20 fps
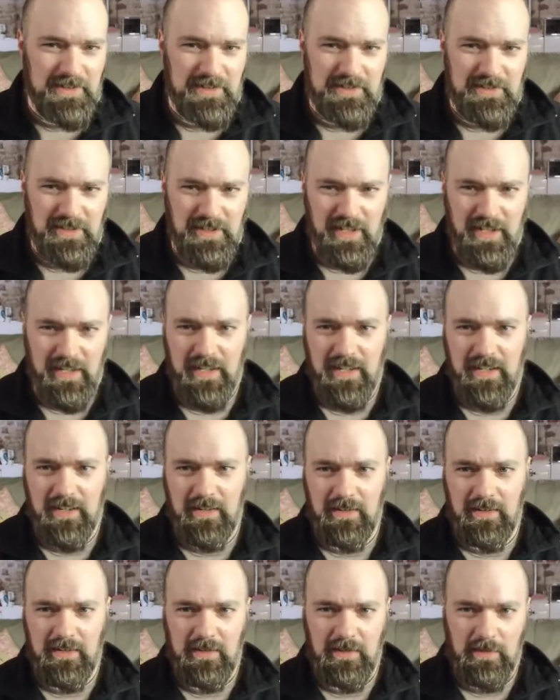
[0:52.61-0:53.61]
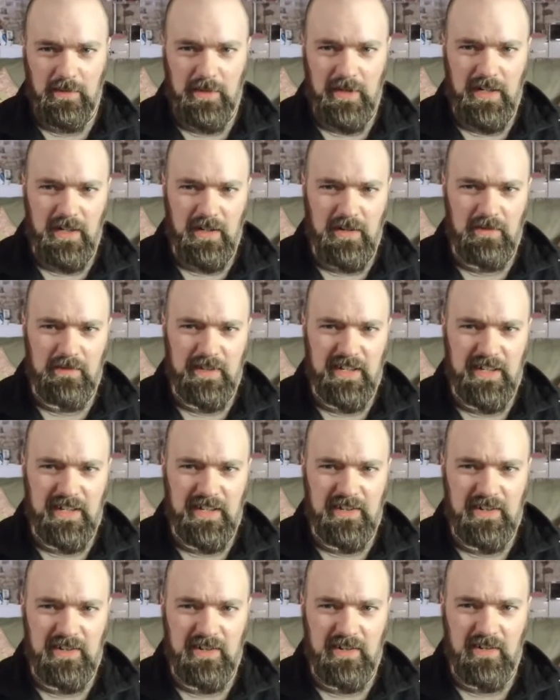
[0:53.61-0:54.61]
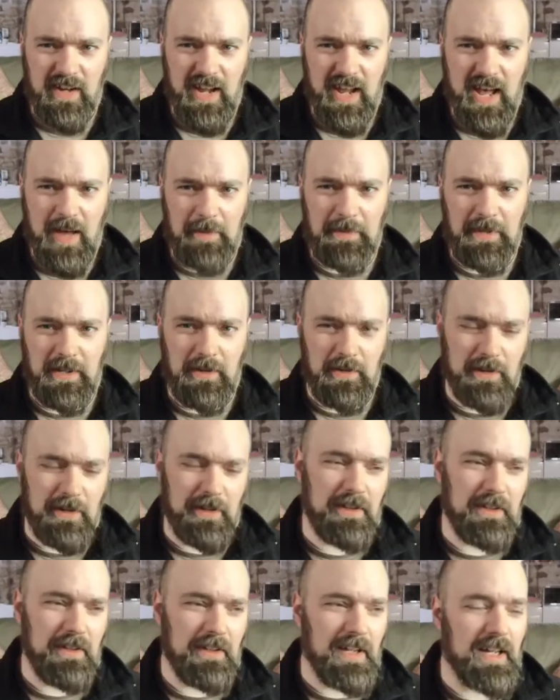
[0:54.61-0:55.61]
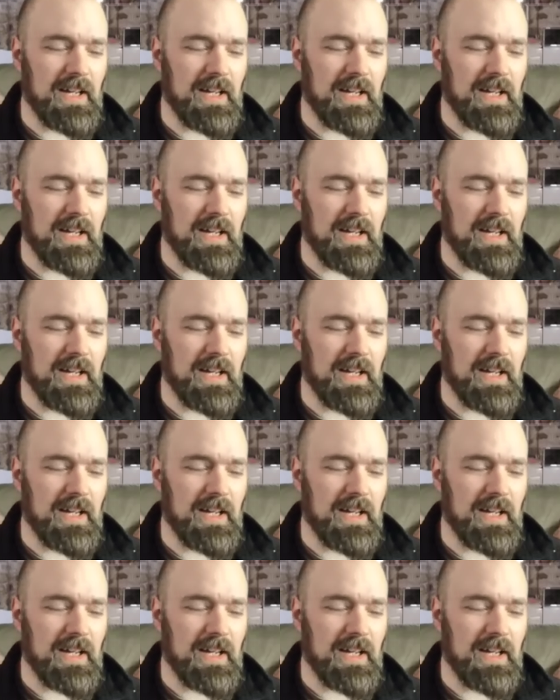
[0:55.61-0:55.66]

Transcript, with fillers: is like, we don't need your commie oil.